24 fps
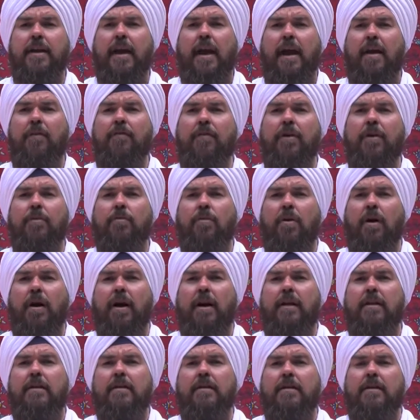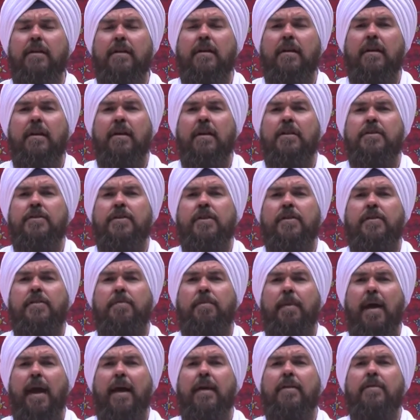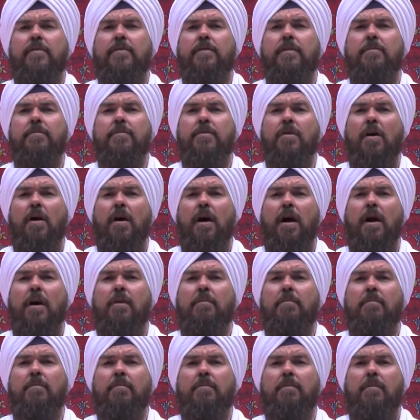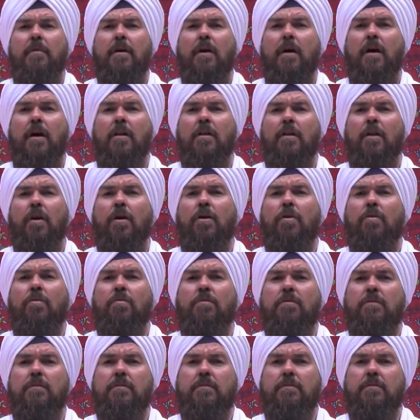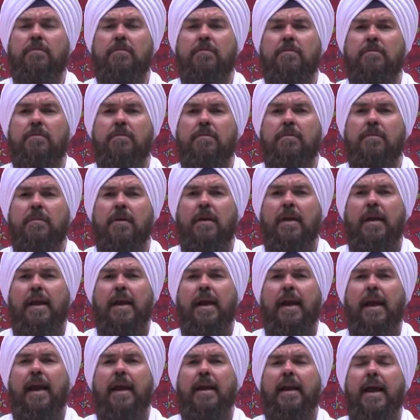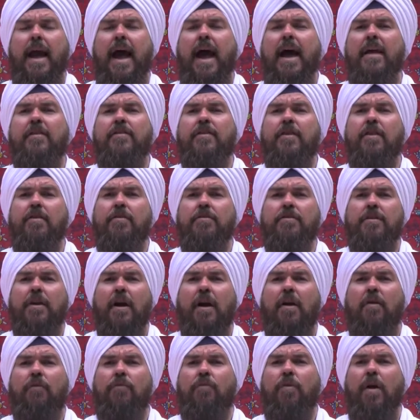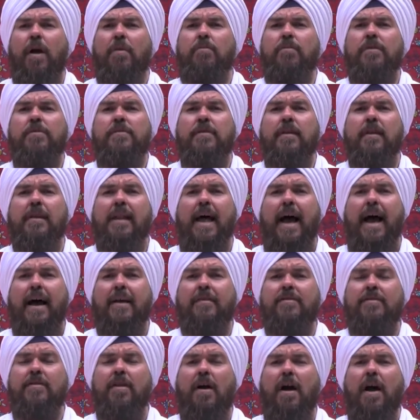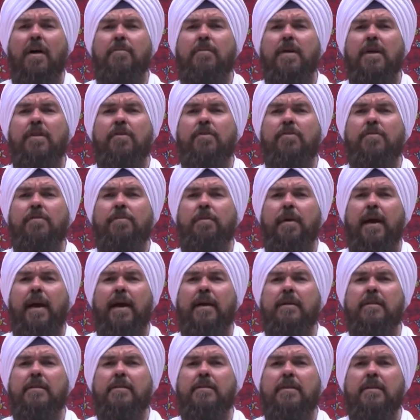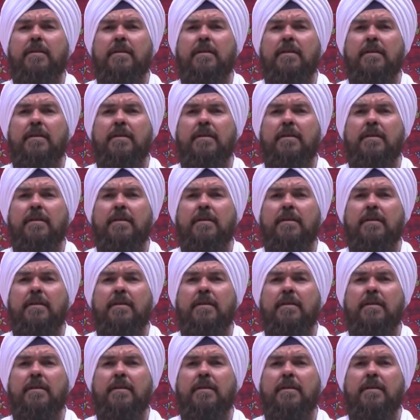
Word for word: to everyone to spend some time alone and ask yourself, when was the last time that you spent